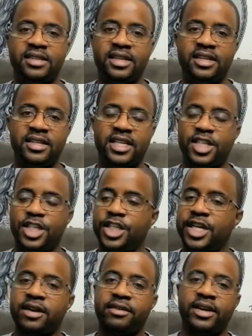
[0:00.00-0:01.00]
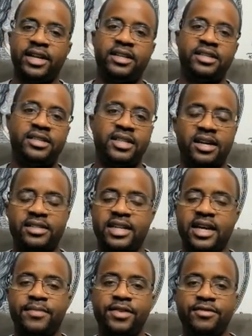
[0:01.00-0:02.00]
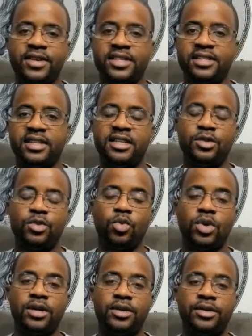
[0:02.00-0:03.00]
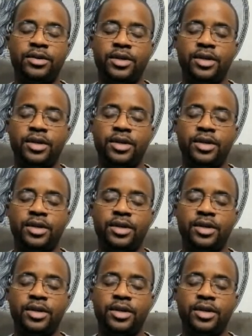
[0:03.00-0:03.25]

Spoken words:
and sharing the stocks that I'm invested in as well.